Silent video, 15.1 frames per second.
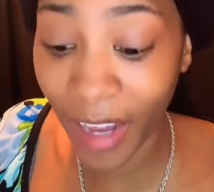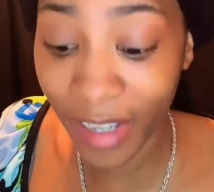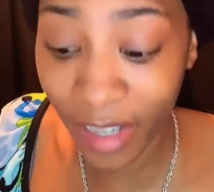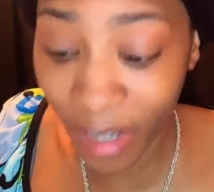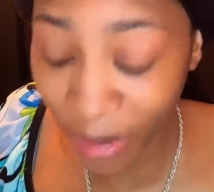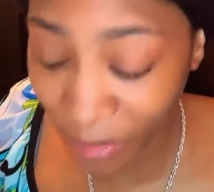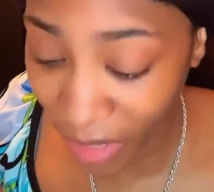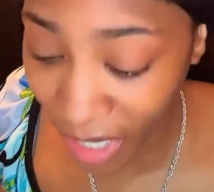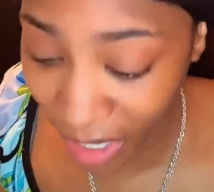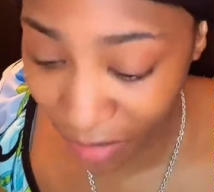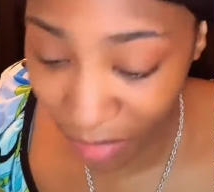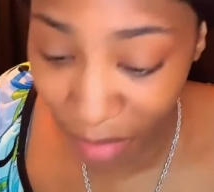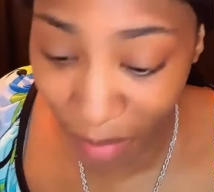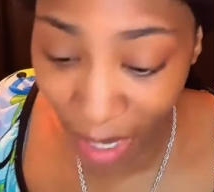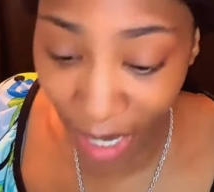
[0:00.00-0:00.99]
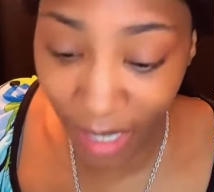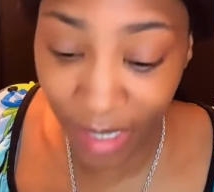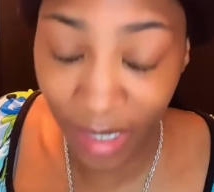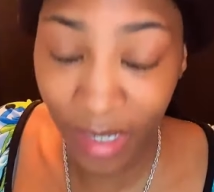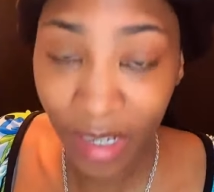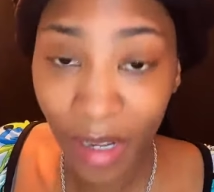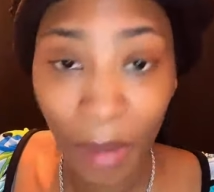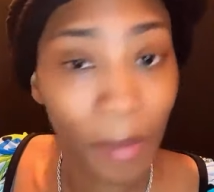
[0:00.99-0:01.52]
I got love for
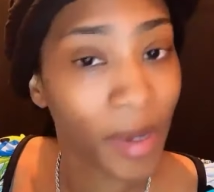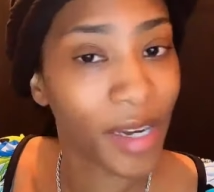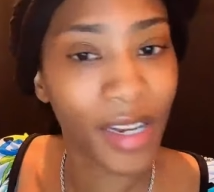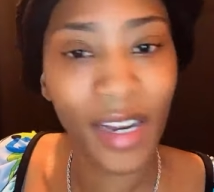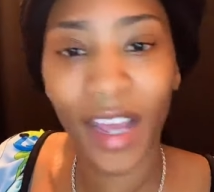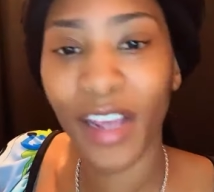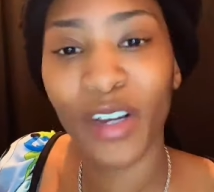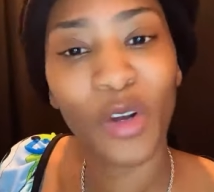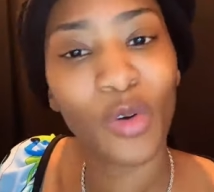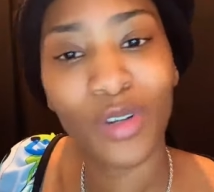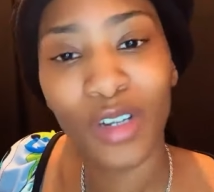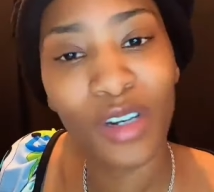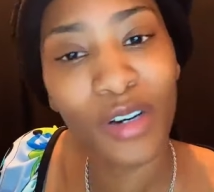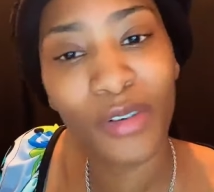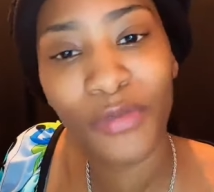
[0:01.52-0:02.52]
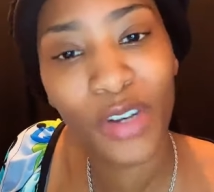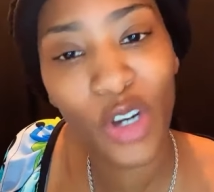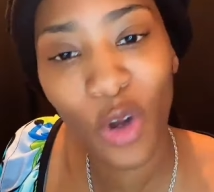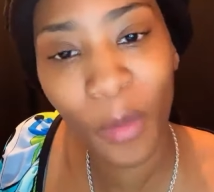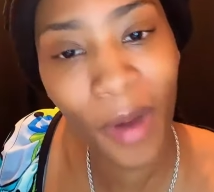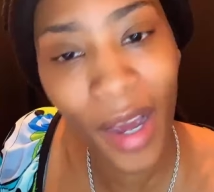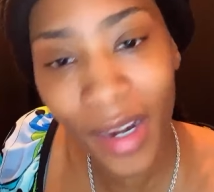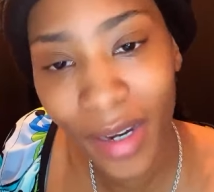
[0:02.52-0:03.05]
everybody, but it ain't no love
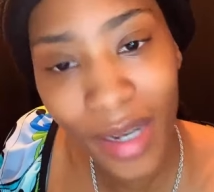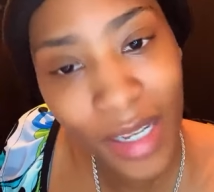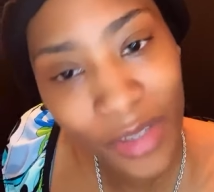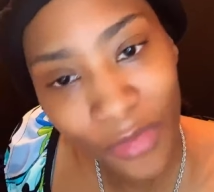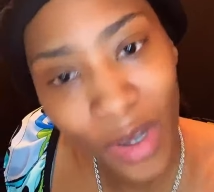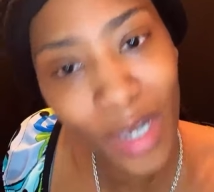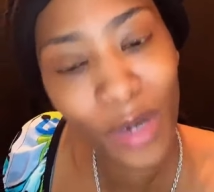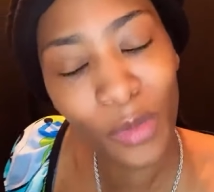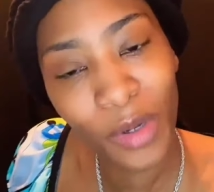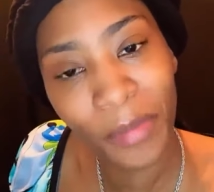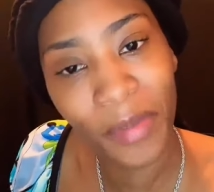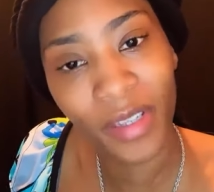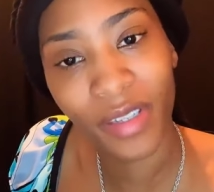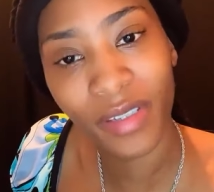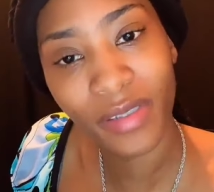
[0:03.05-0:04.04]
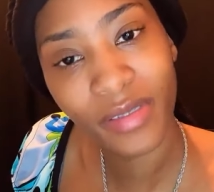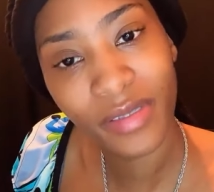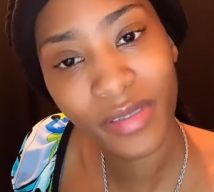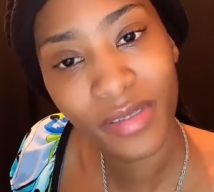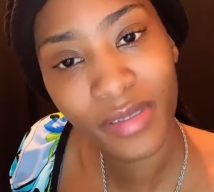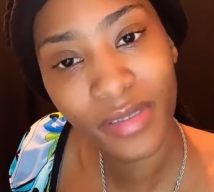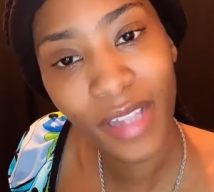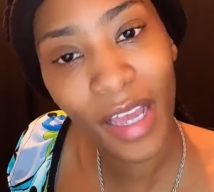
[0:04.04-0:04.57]
for nobody that's fucking with me.
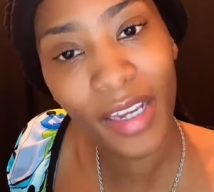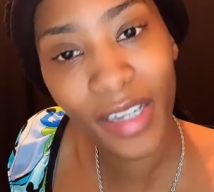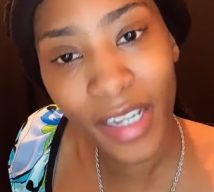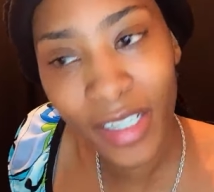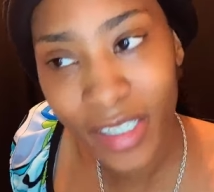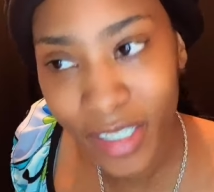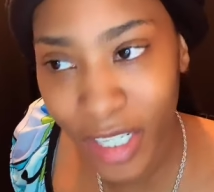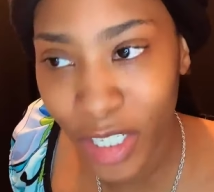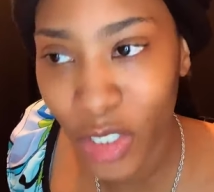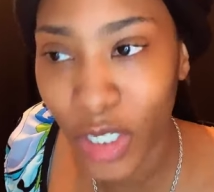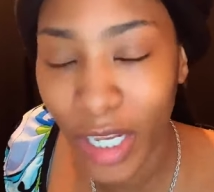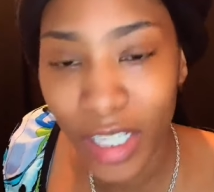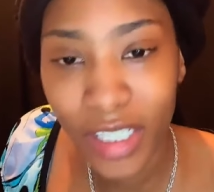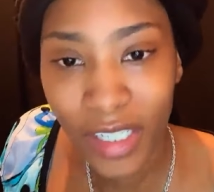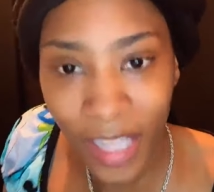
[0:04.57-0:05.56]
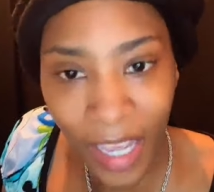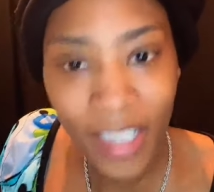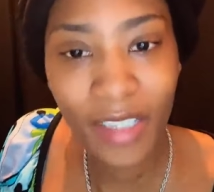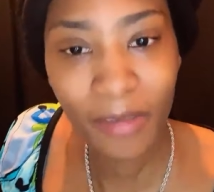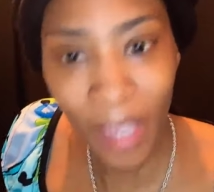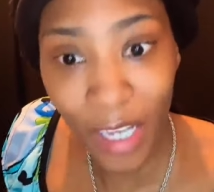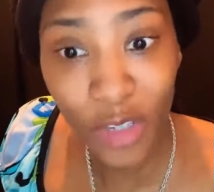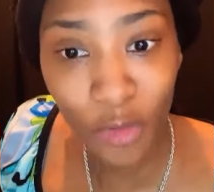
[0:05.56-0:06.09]
Like, that's just, that's,
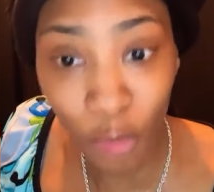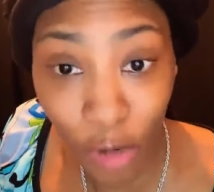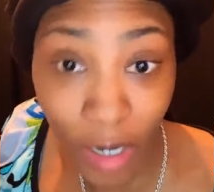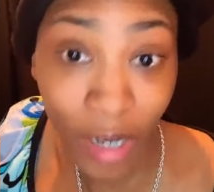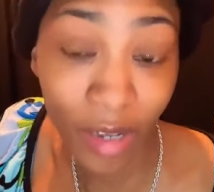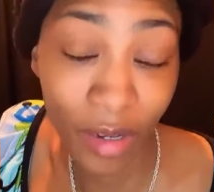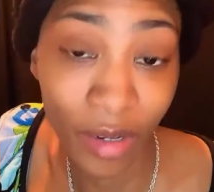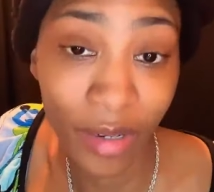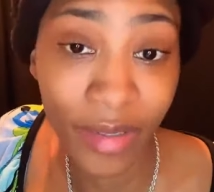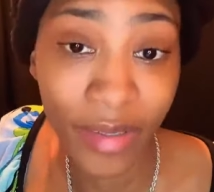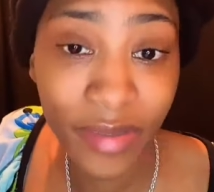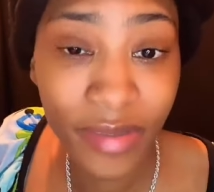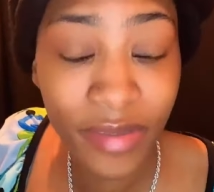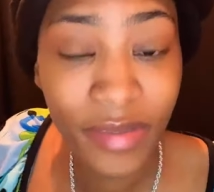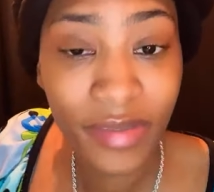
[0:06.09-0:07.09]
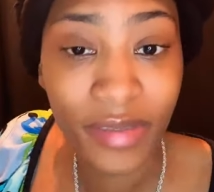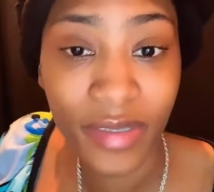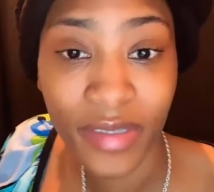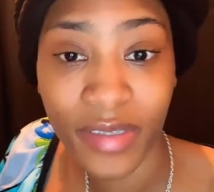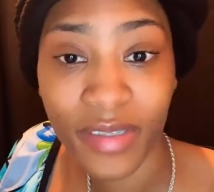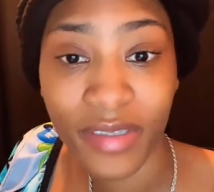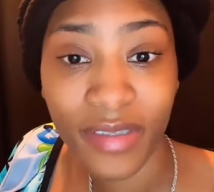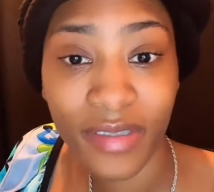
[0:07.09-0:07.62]
that's, that's real.
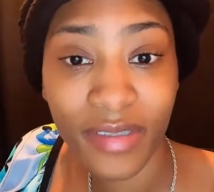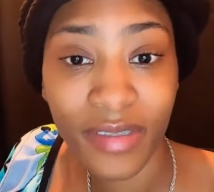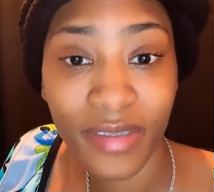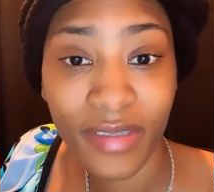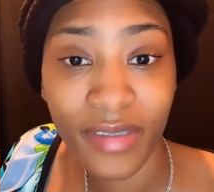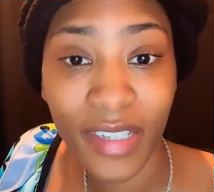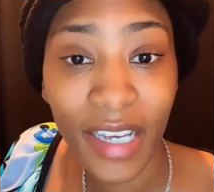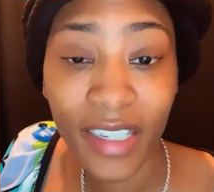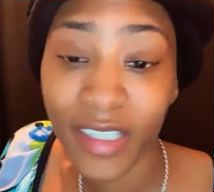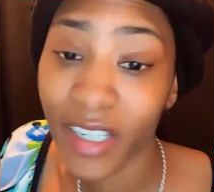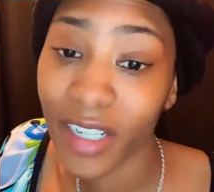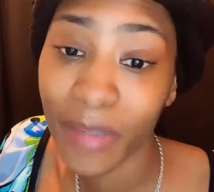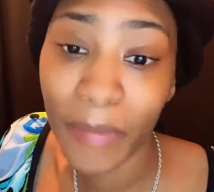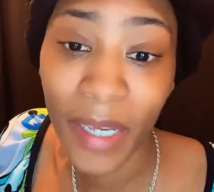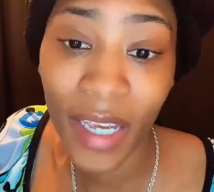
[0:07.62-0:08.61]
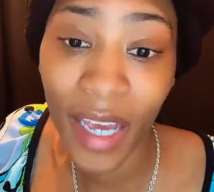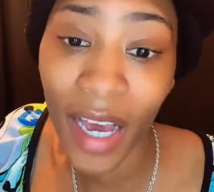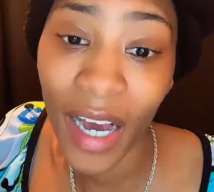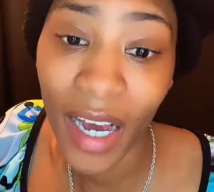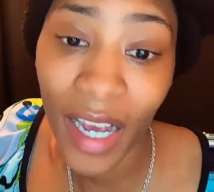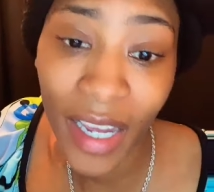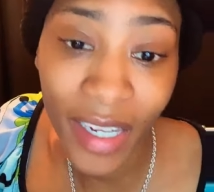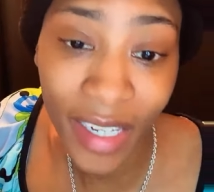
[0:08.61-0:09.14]
That's just
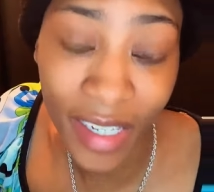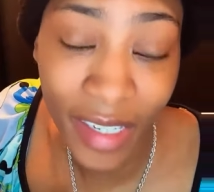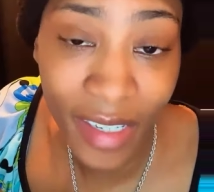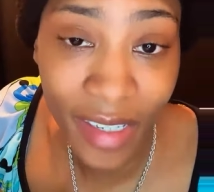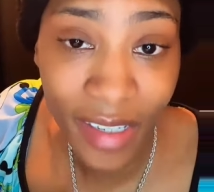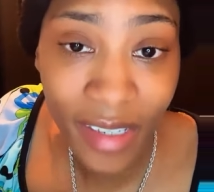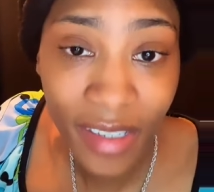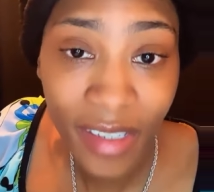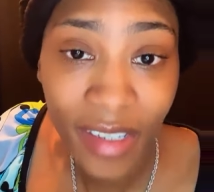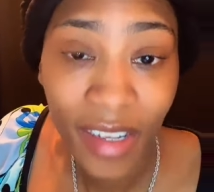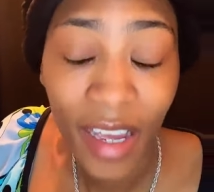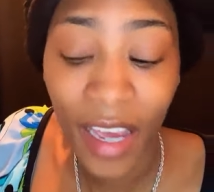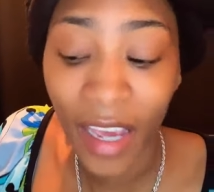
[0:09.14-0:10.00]
being honest.